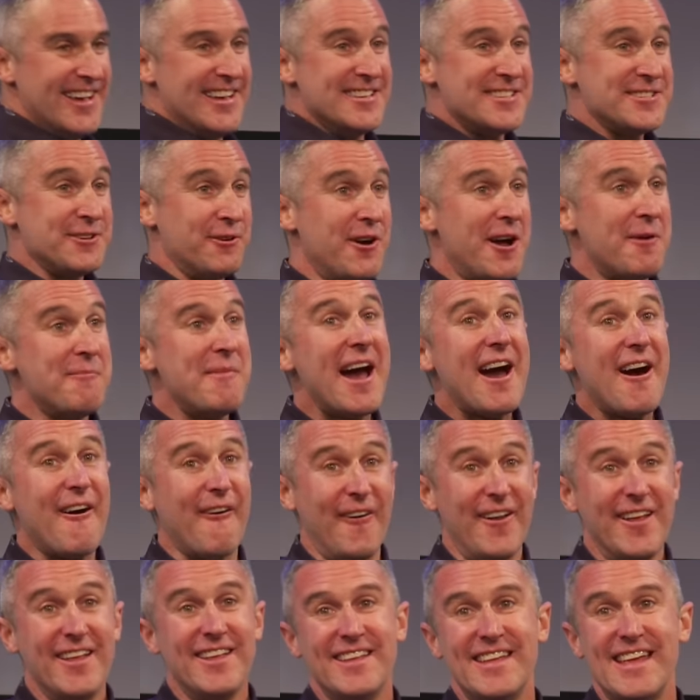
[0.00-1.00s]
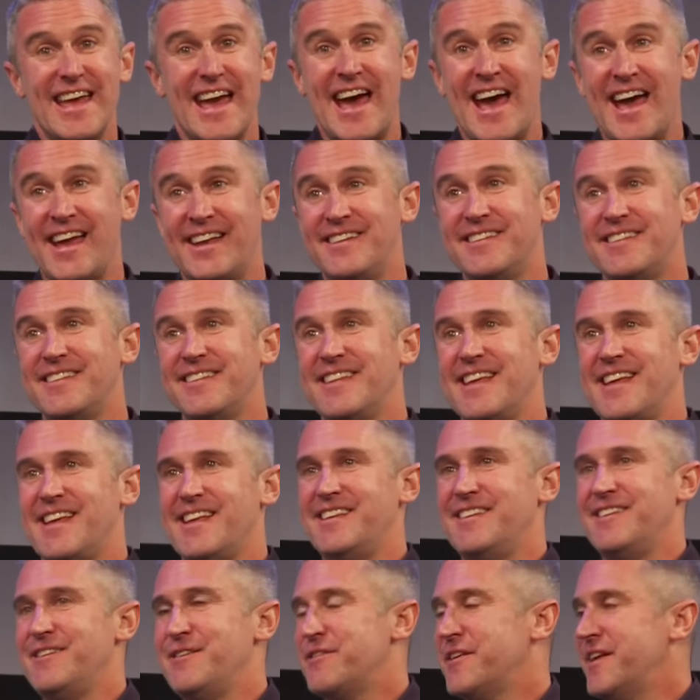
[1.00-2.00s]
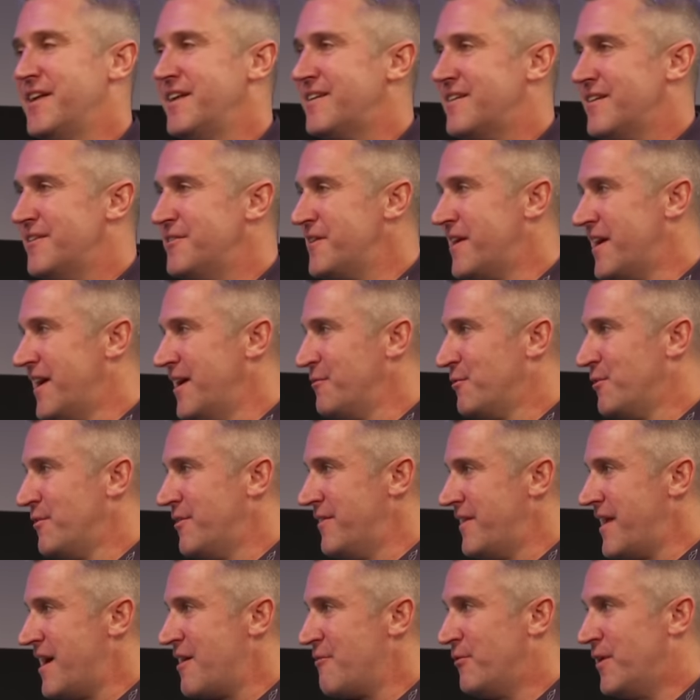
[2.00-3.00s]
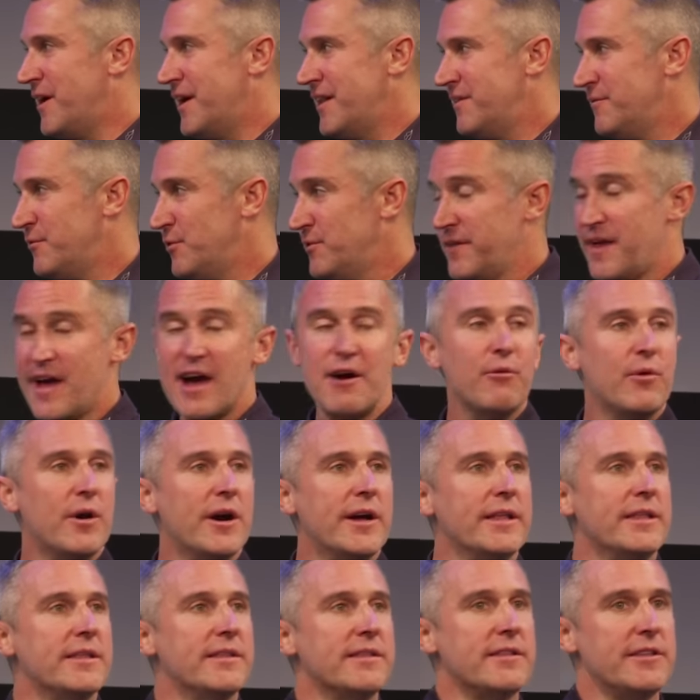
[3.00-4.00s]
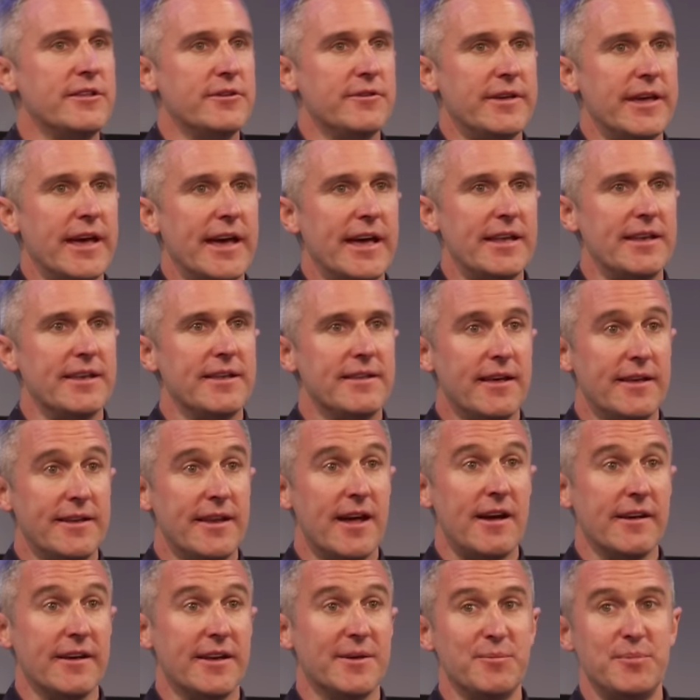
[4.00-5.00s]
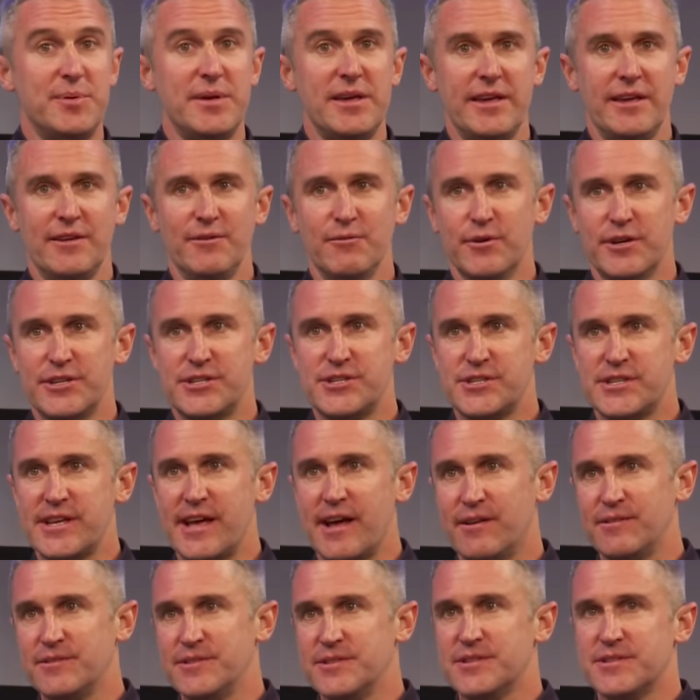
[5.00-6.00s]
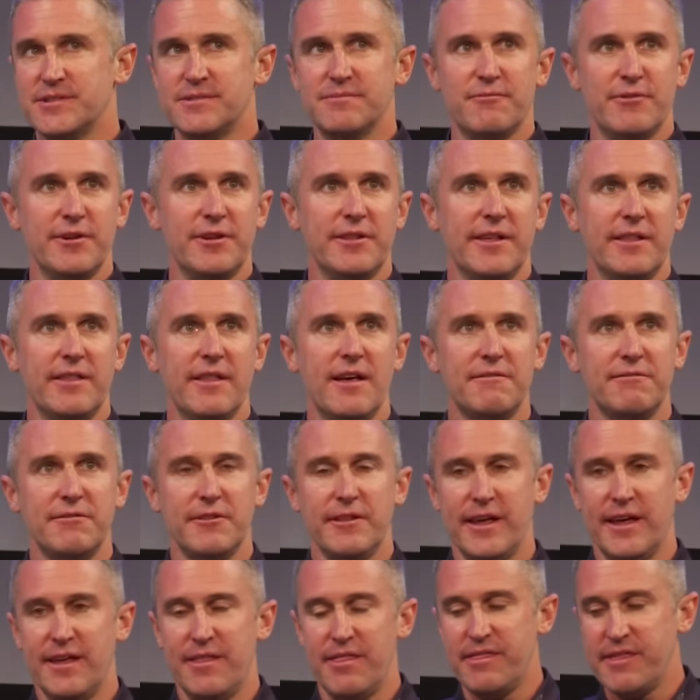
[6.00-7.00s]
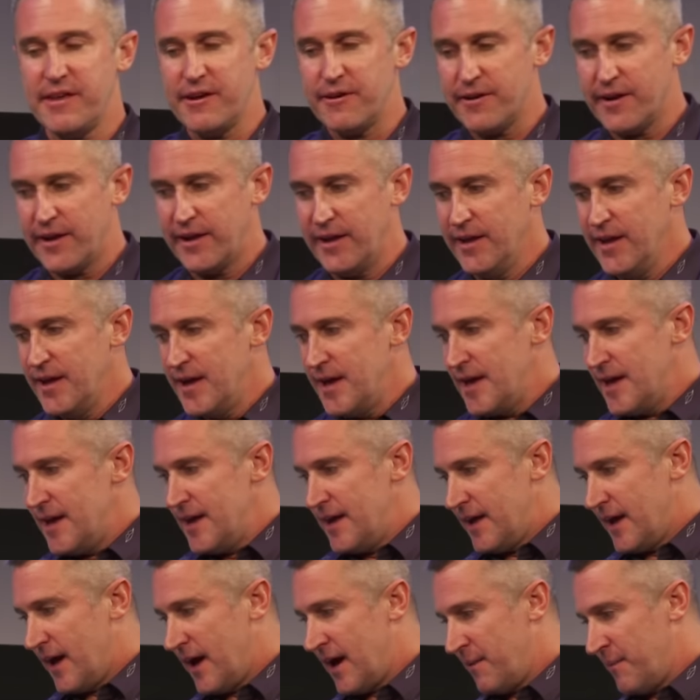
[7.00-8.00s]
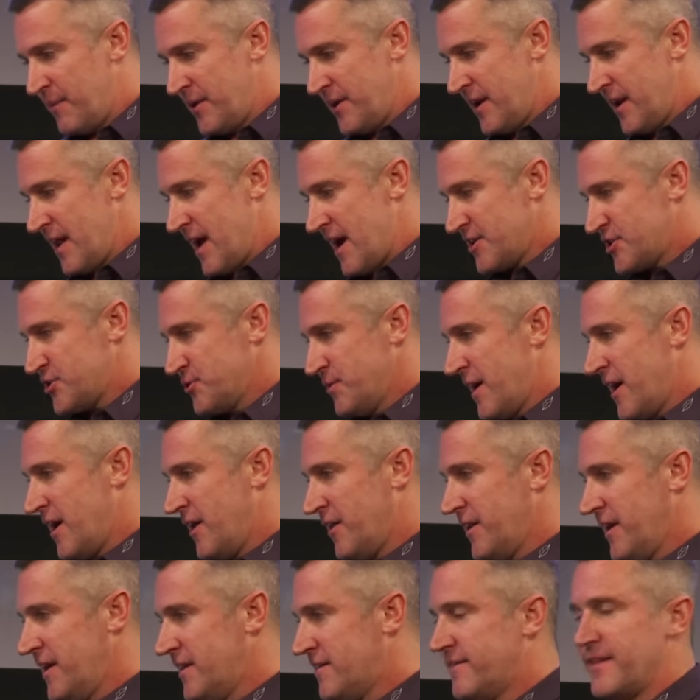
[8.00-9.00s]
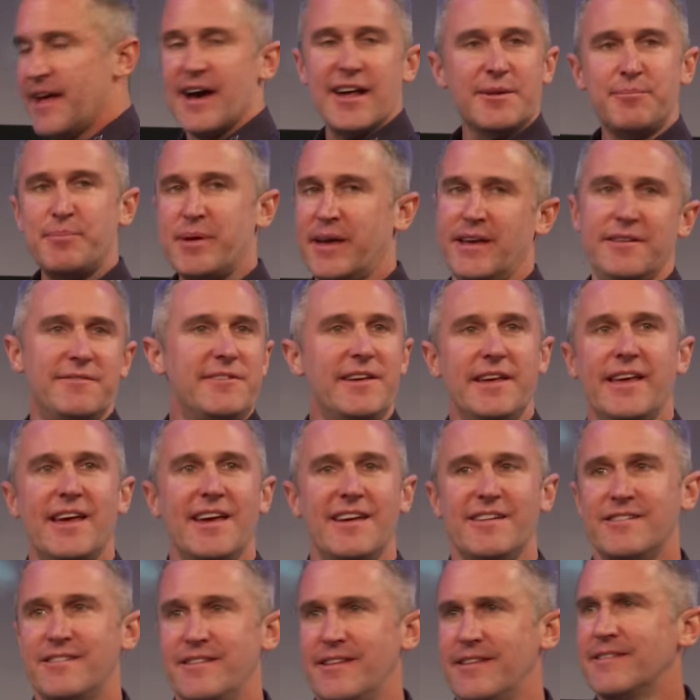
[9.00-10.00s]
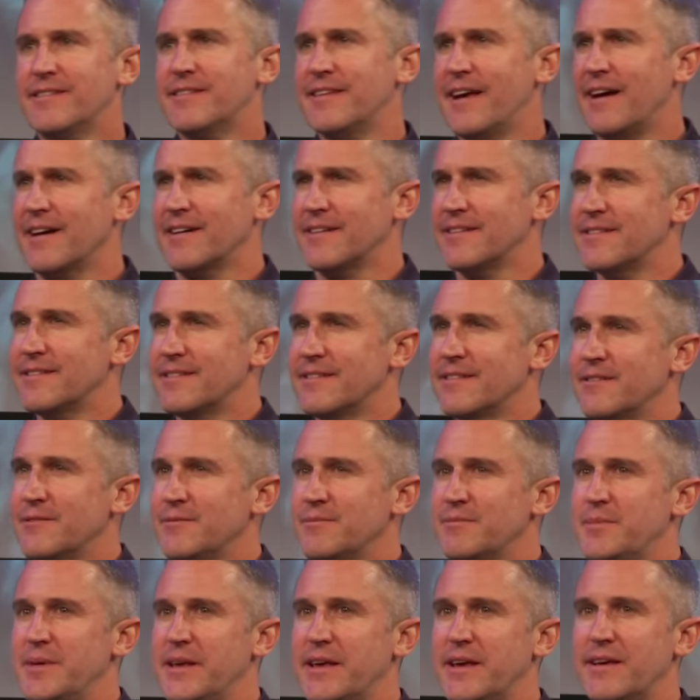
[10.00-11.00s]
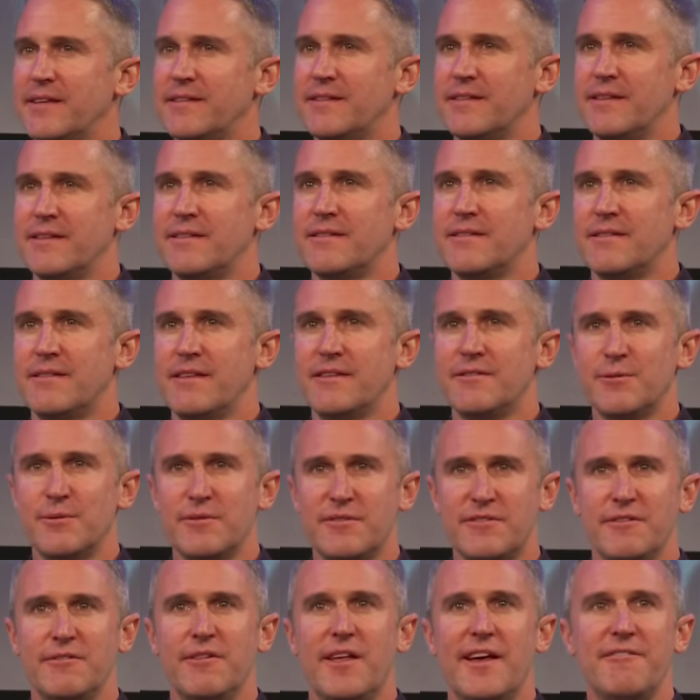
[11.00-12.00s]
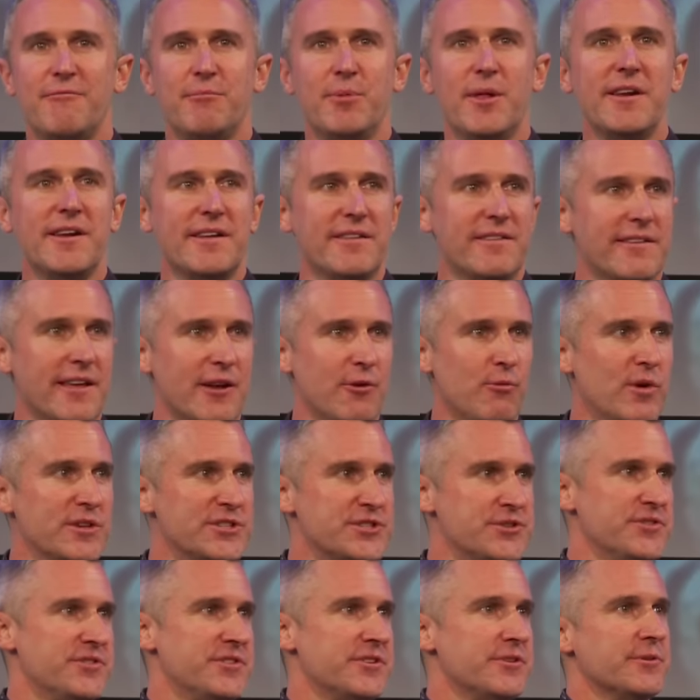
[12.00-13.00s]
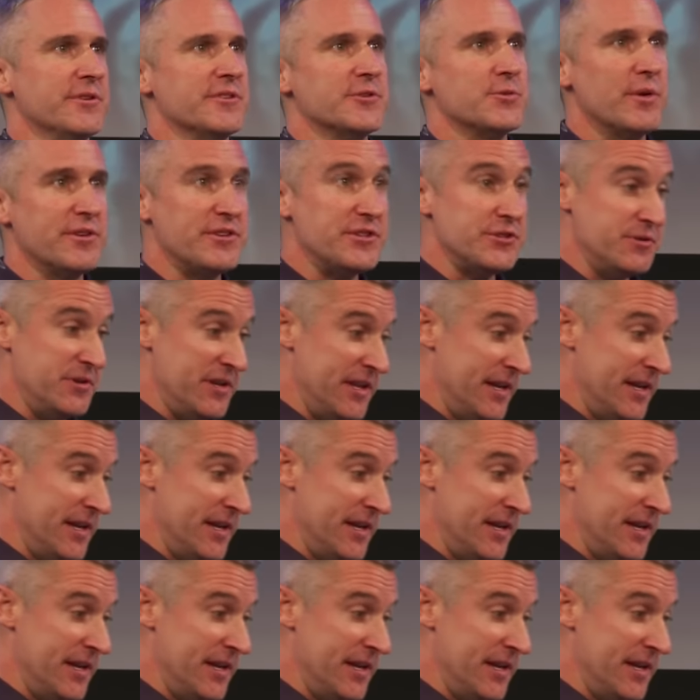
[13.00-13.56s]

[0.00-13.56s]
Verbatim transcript: So I'm out. And, and you think, okay, well, now what? Well, now what? You get a non compete, which sounds really lovely in theory. Um, and in actuality, it's not a paid vacation, it sucks because this, is, this was your lifeblood. It's like what you do, it's what you